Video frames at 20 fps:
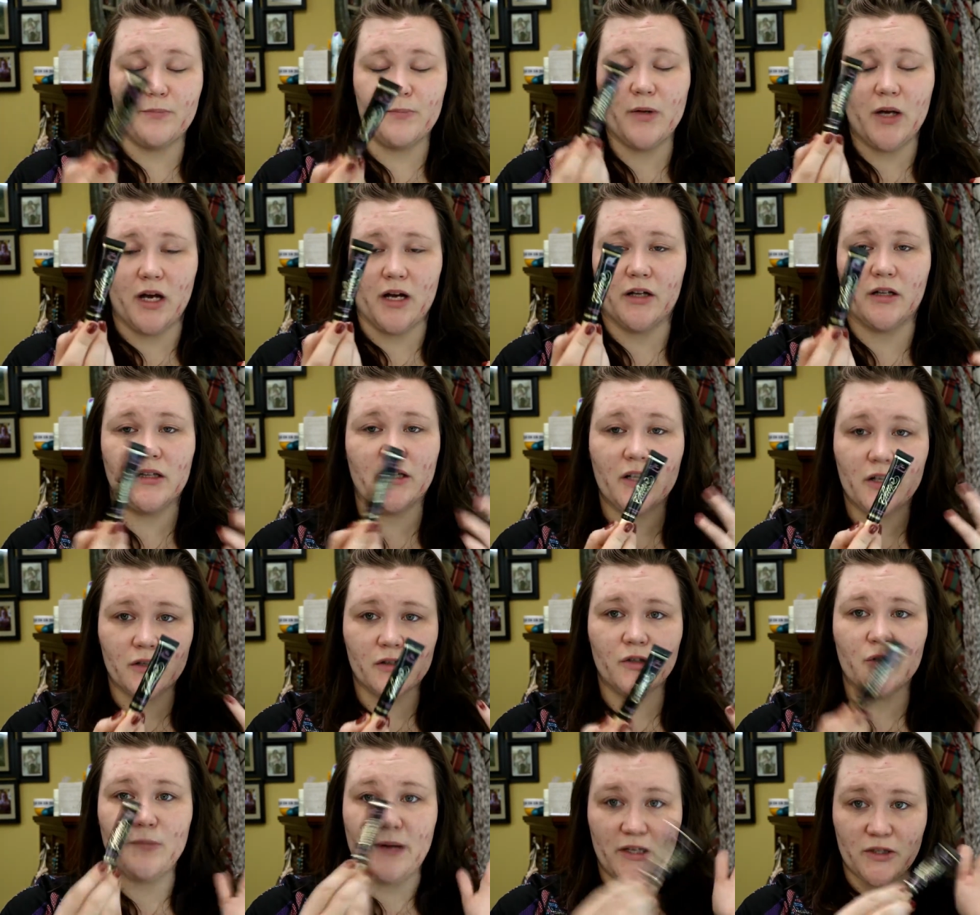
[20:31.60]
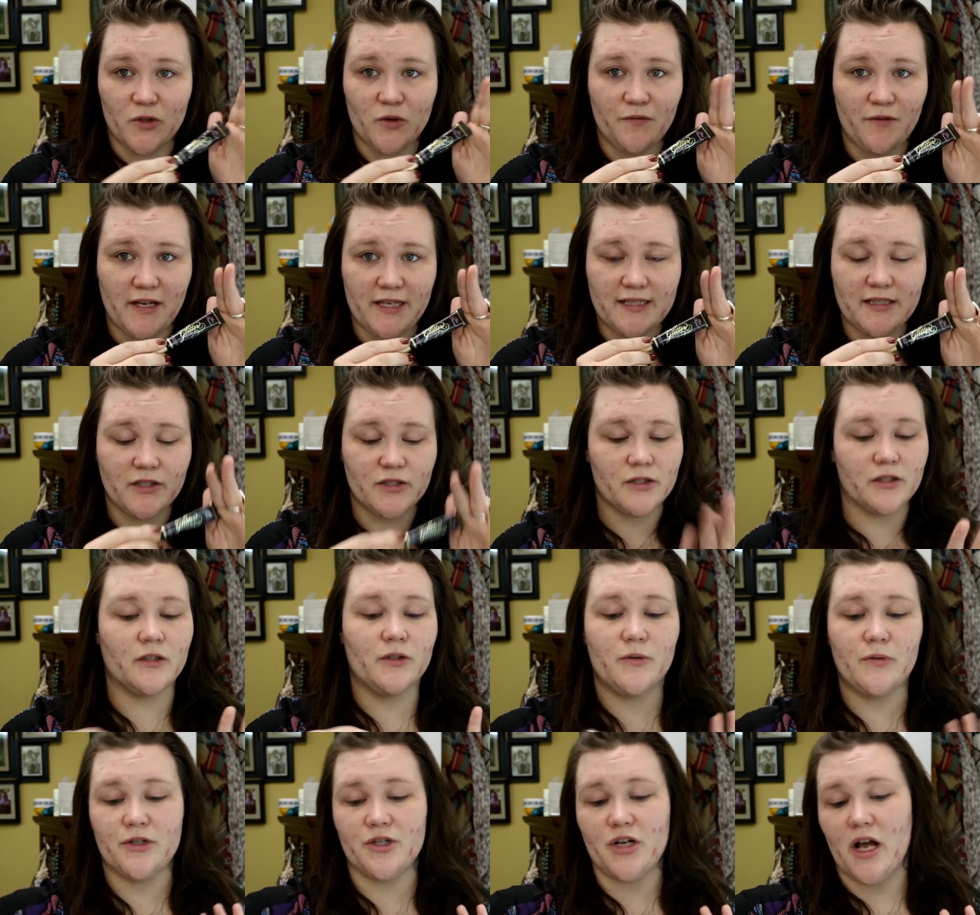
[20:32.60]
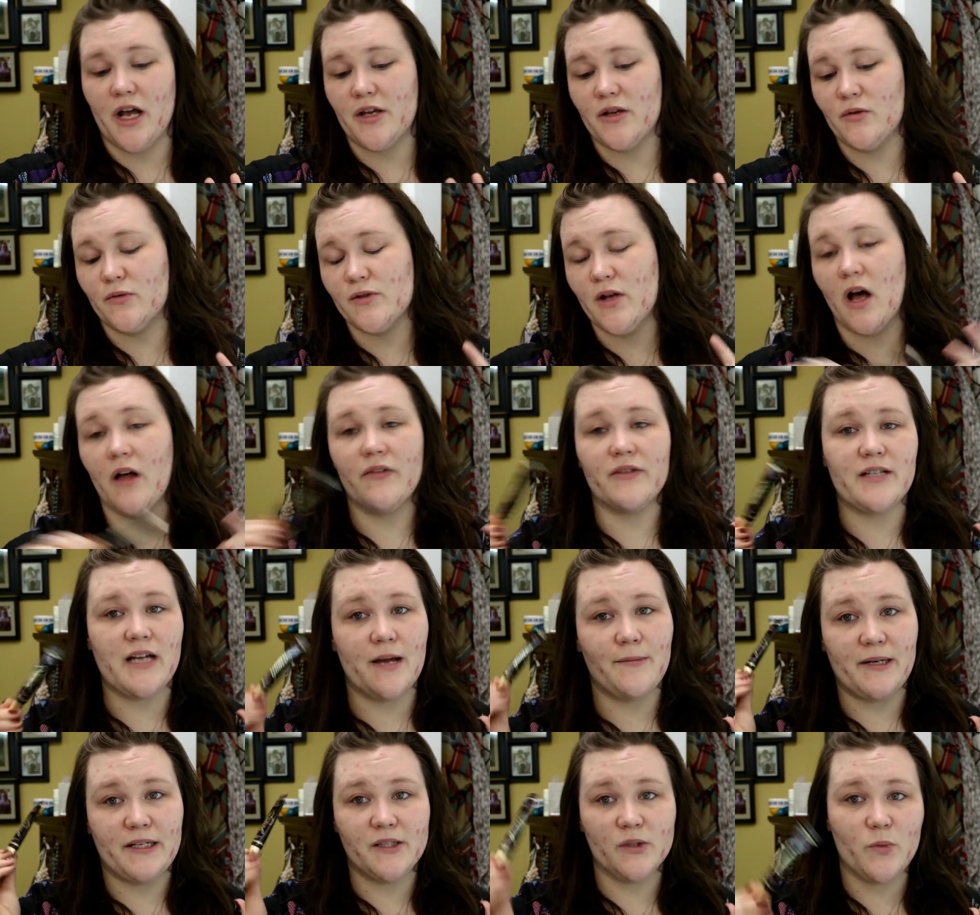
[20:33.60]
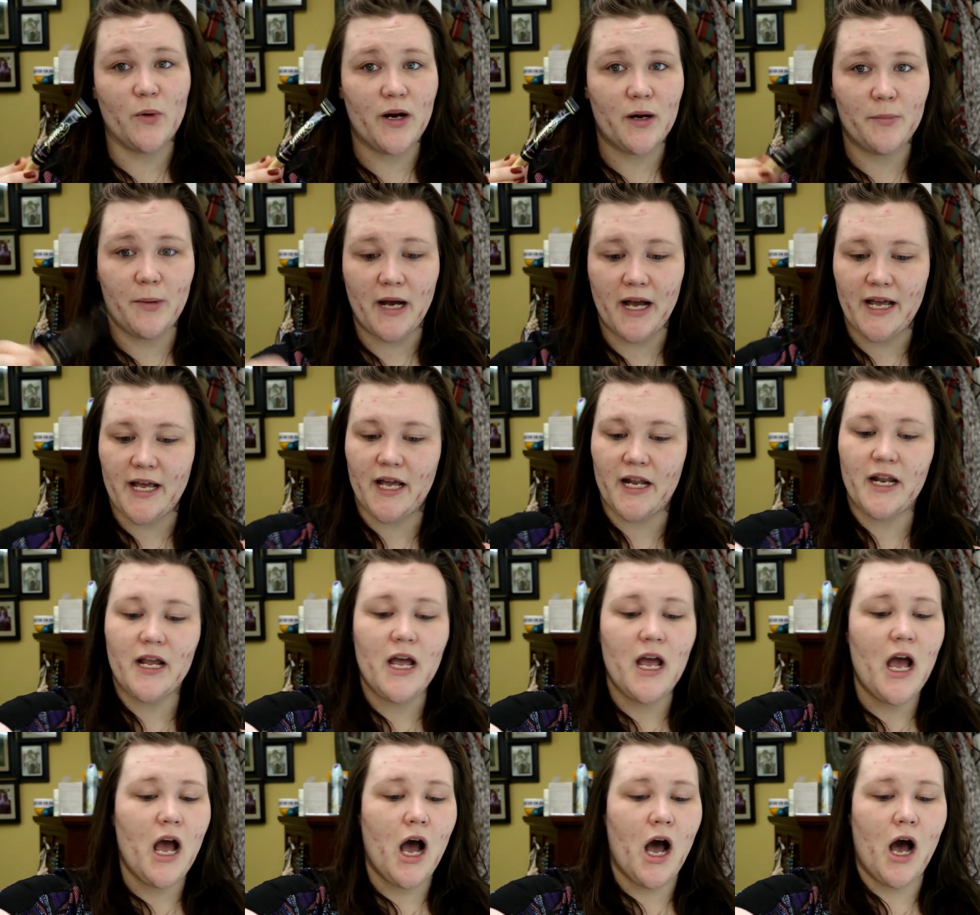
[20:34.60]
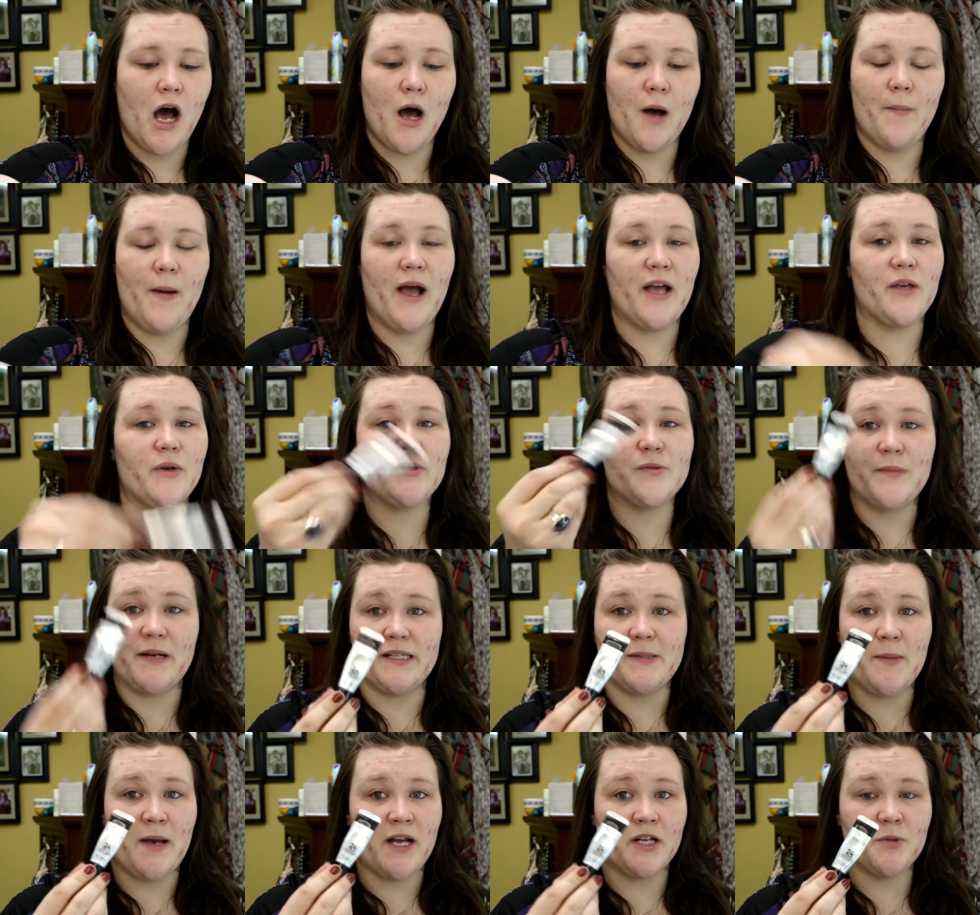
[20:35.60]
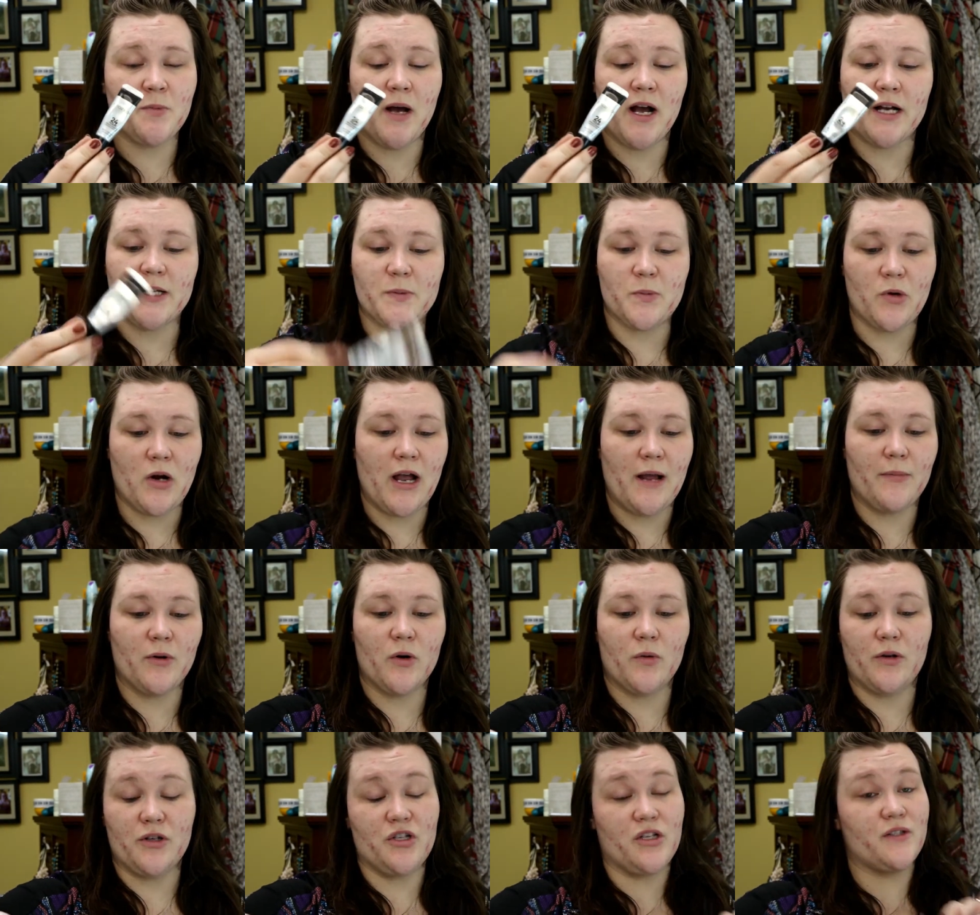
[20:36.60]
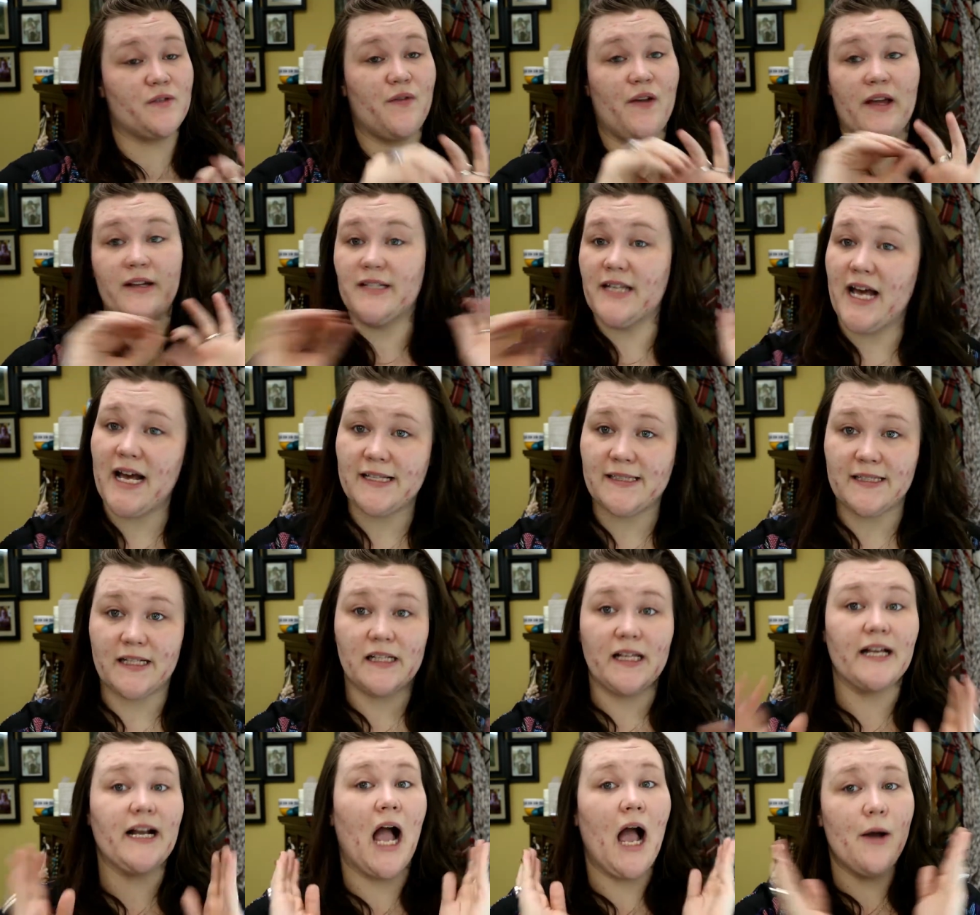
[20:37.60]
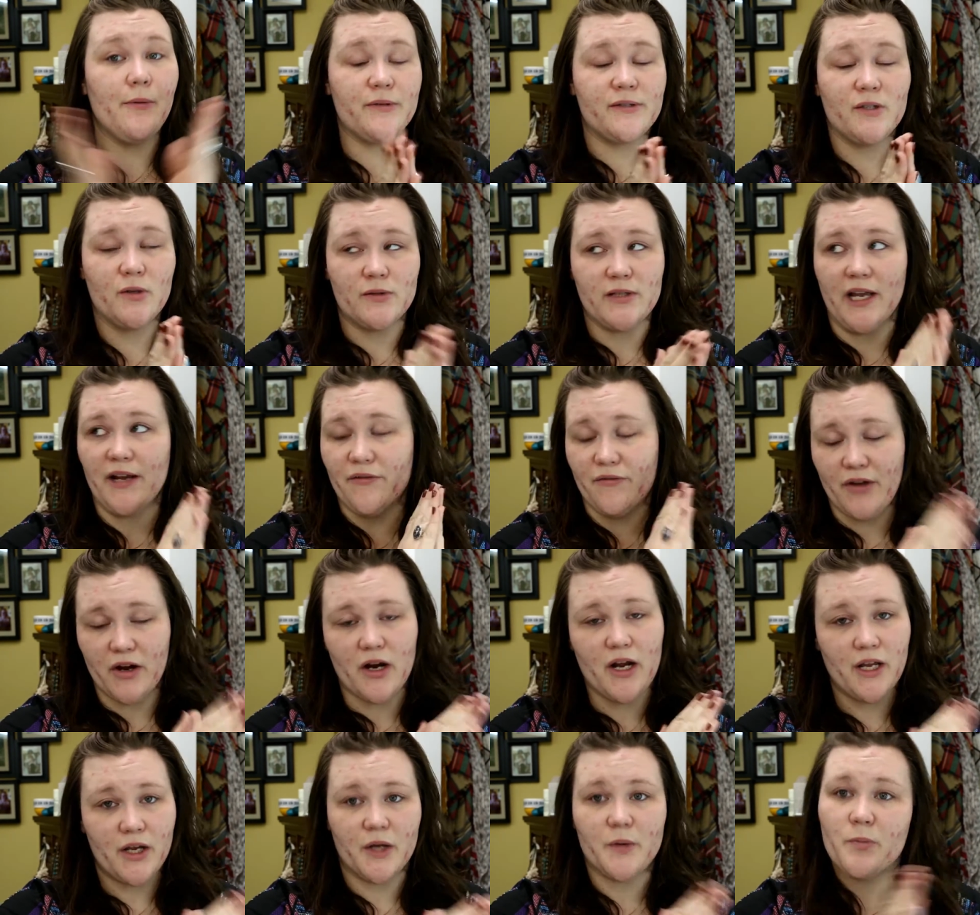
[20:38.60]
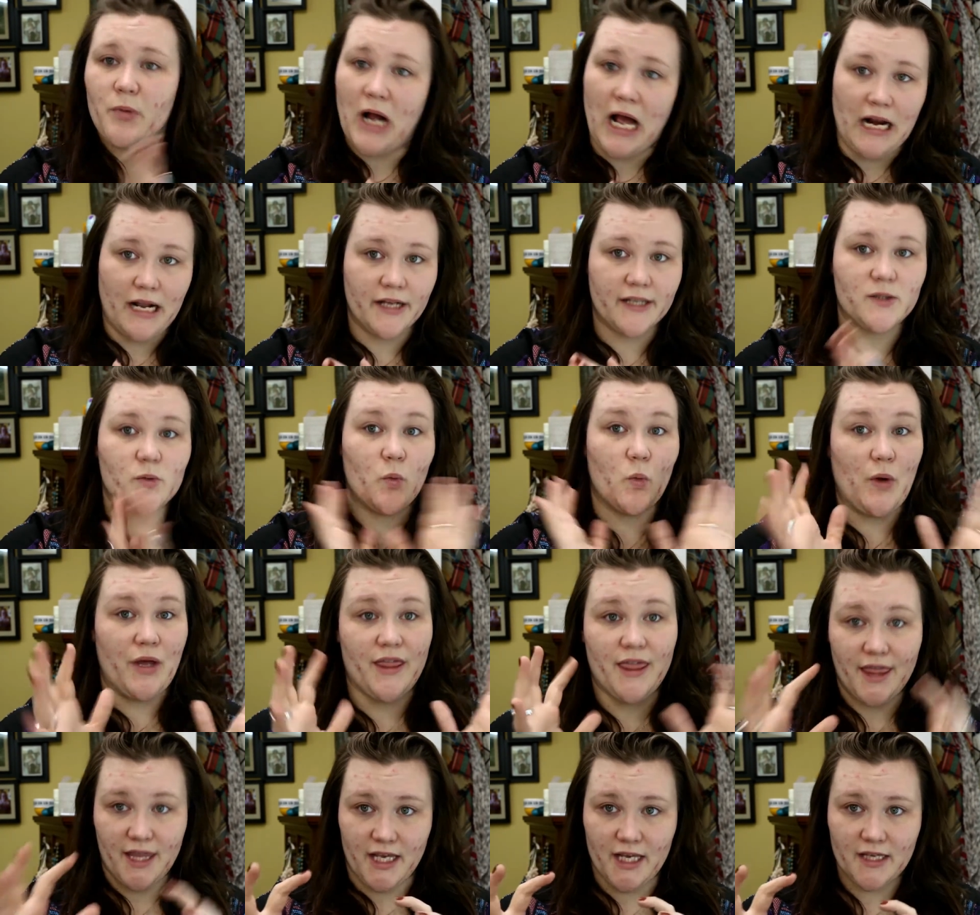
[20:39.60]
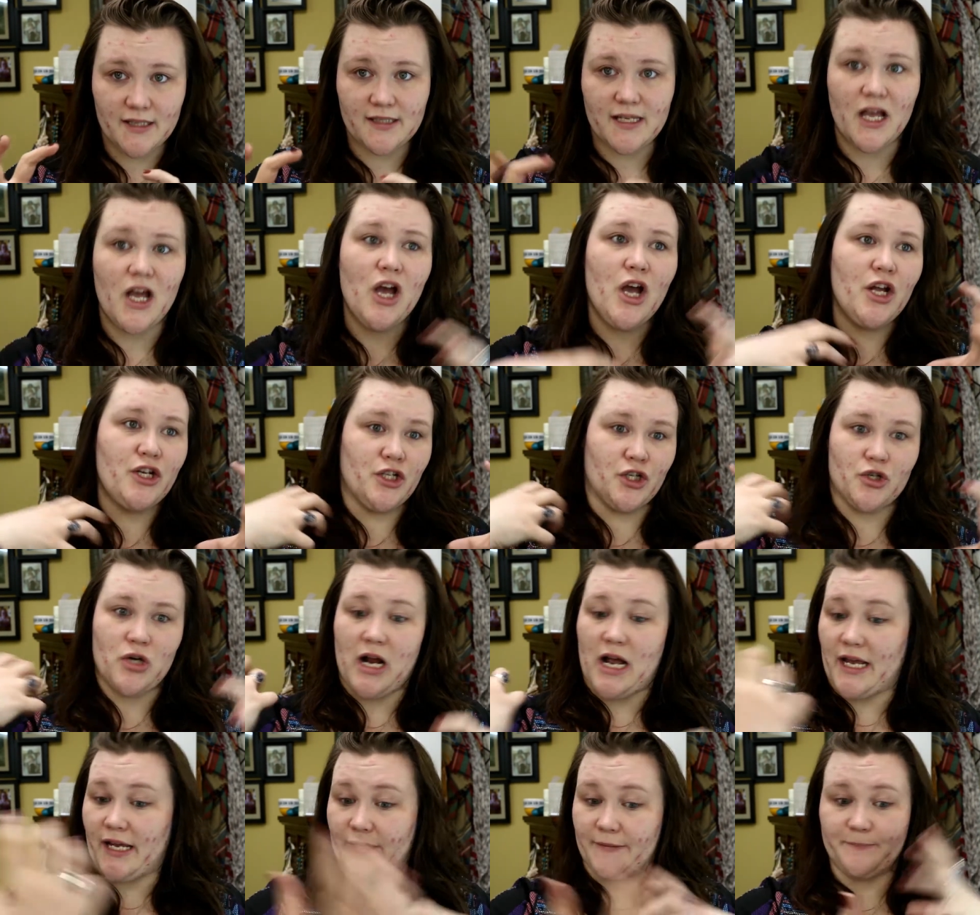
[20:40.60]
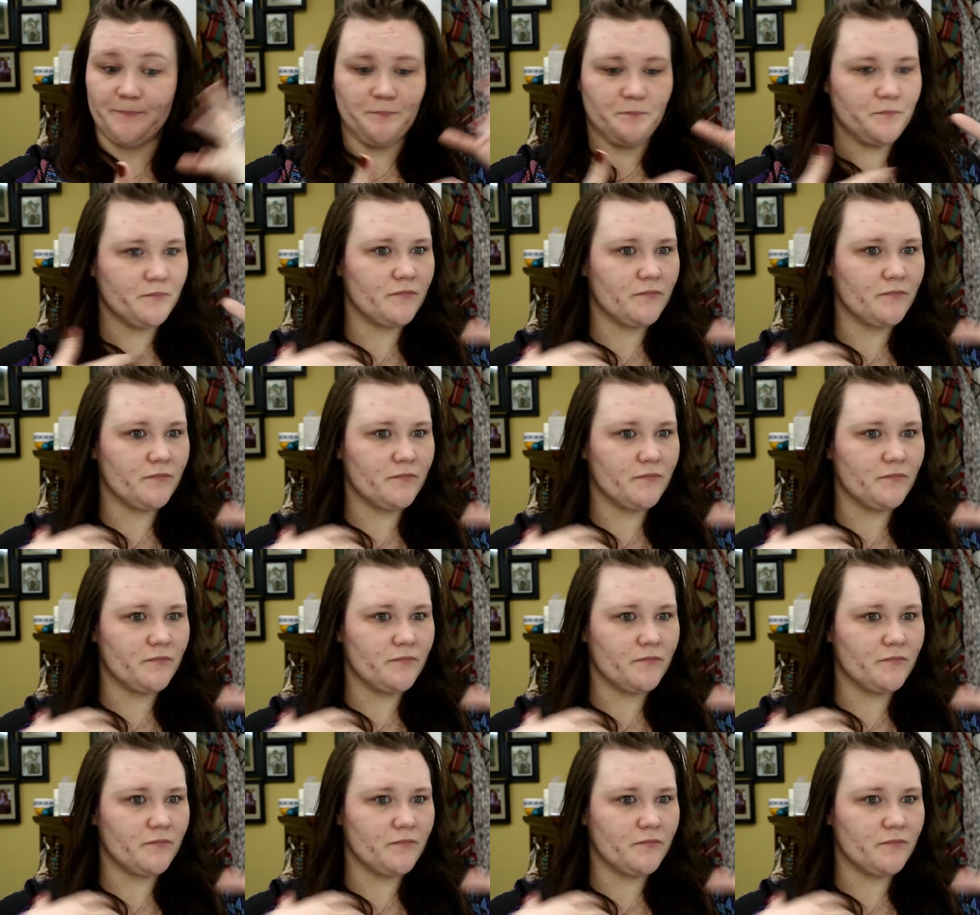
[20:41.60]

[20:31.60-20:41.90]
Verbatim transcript: uh, glitter glue, my Too Faced glitter glue, which I use all the time, I swear by it. Um, I use my Smashbox primer, which is fantastic. Like I was using very good products with these to try and